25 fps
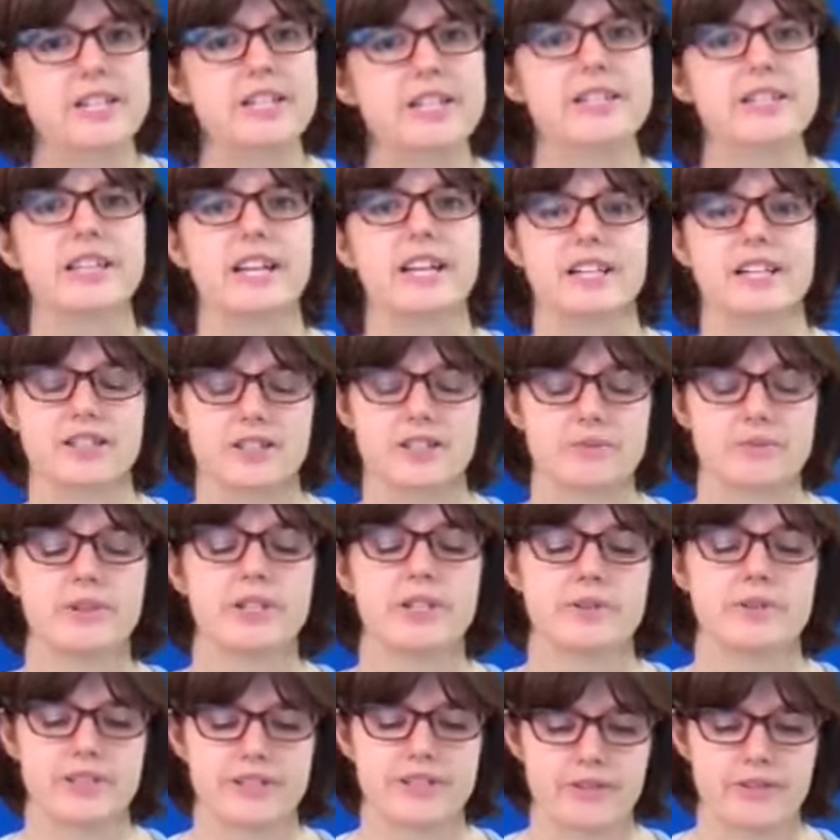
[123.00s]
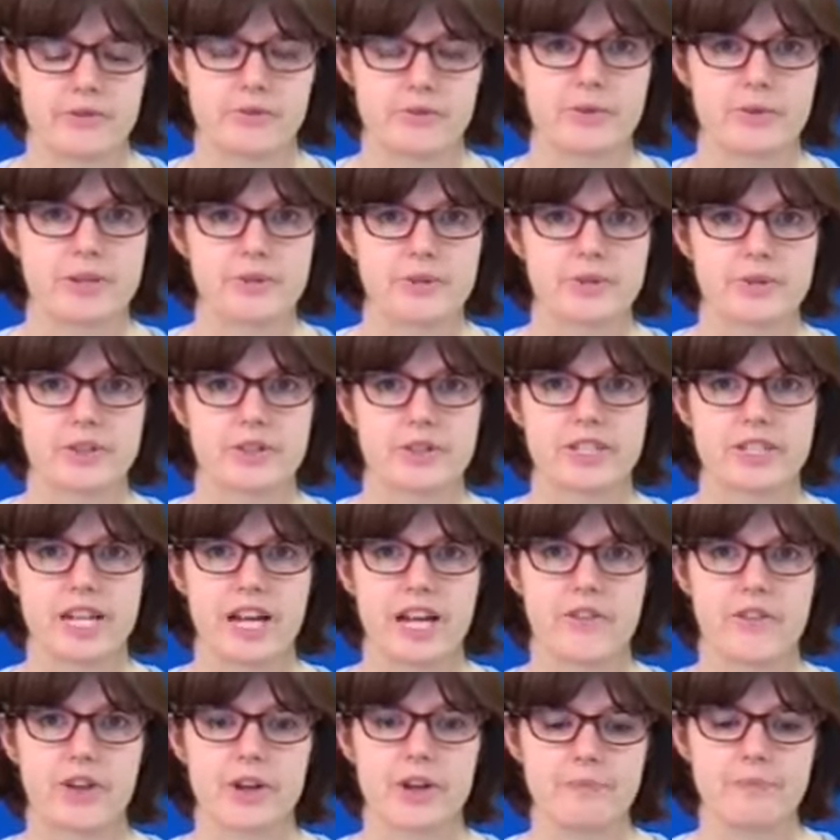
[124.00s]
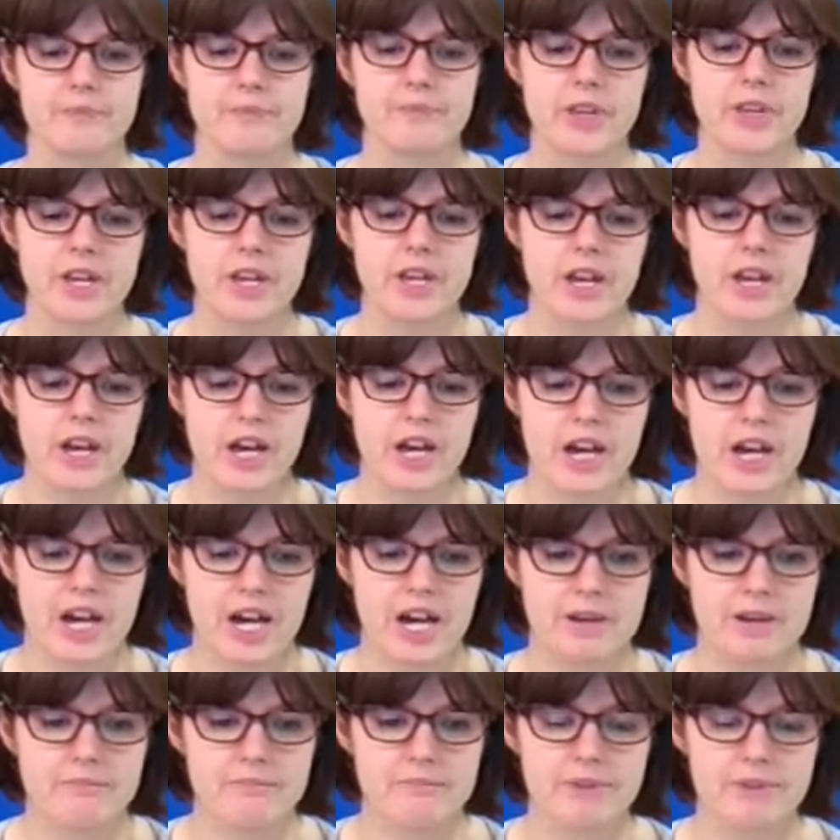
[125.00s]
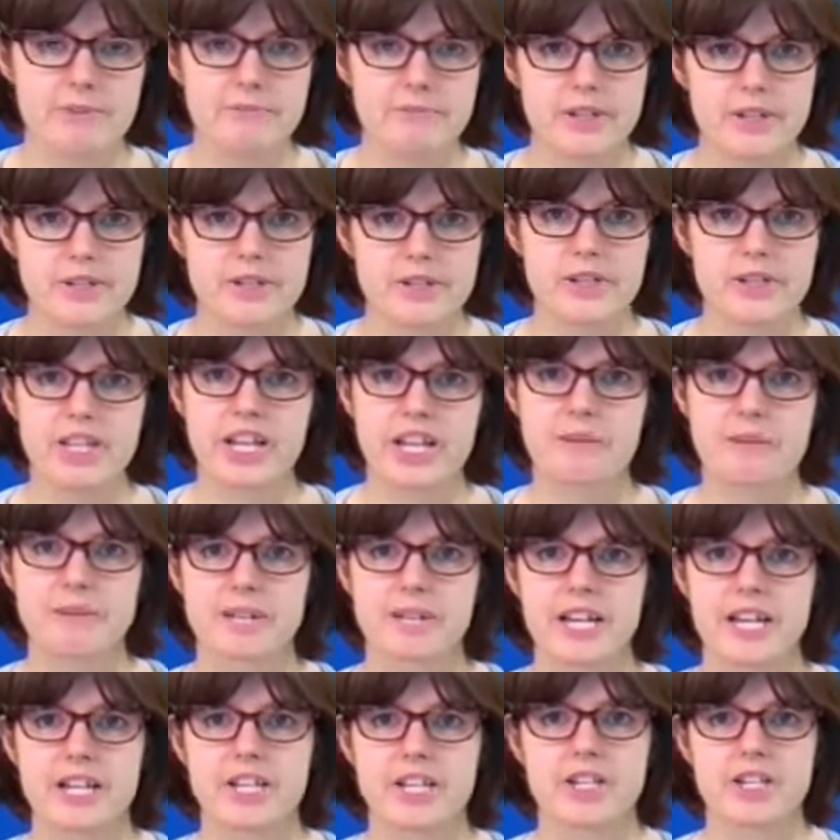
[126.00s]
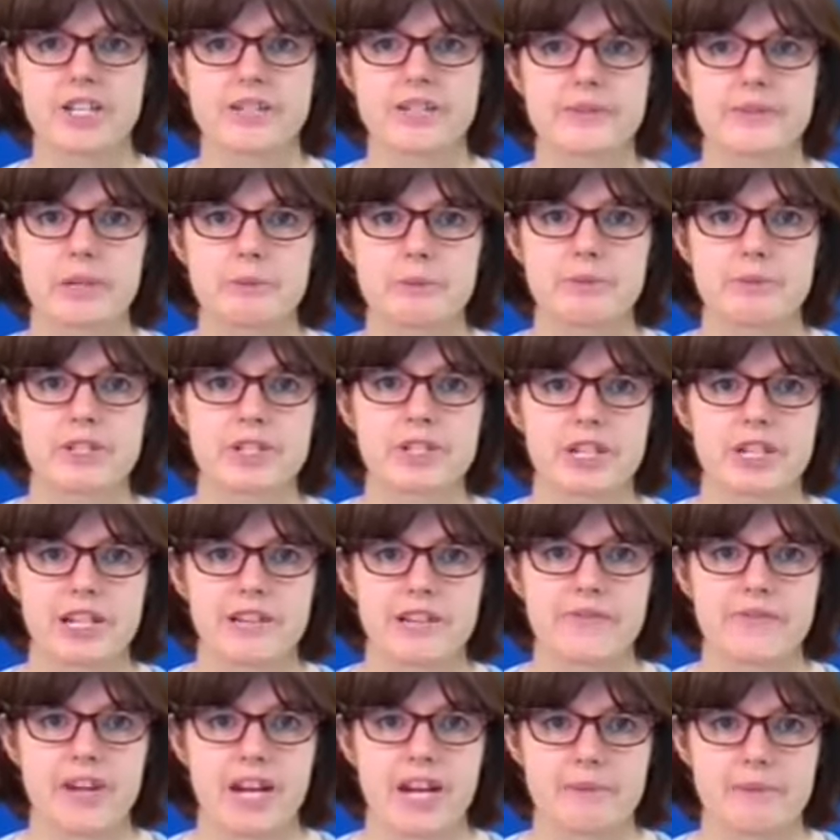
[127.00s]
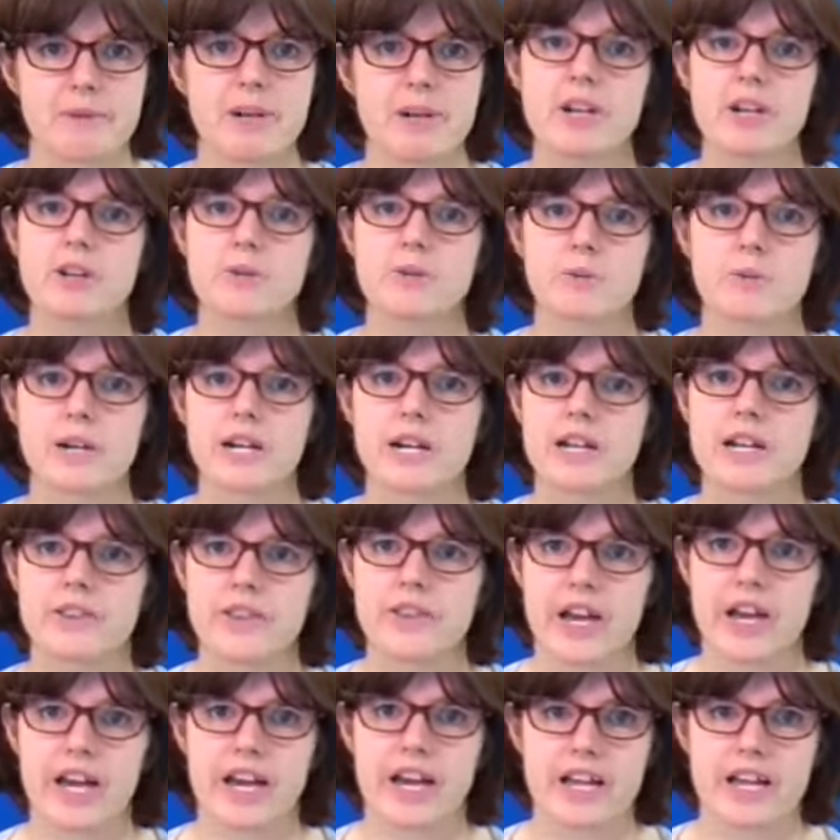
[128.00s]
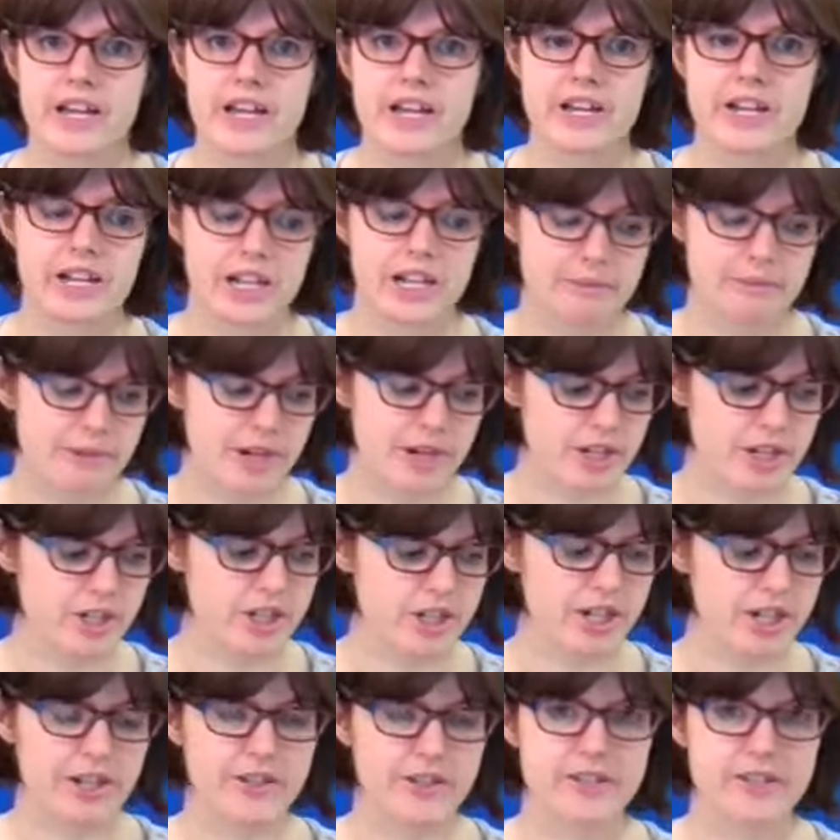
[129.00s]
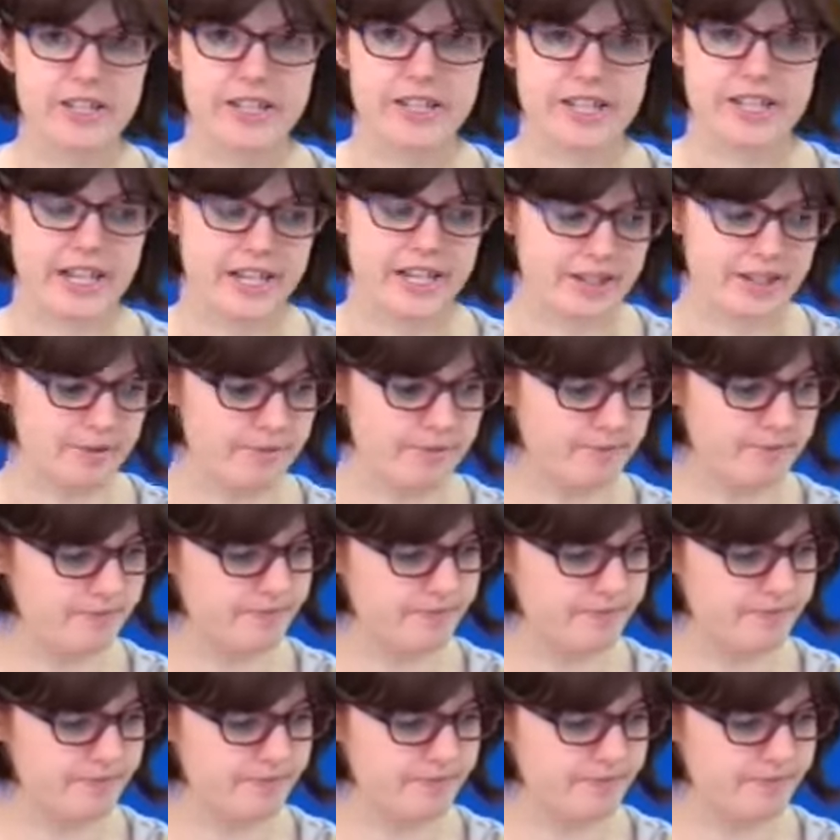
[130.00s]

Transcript: as that as when everybody was all together. But most of the applications have opened early Feb with a early March closing date.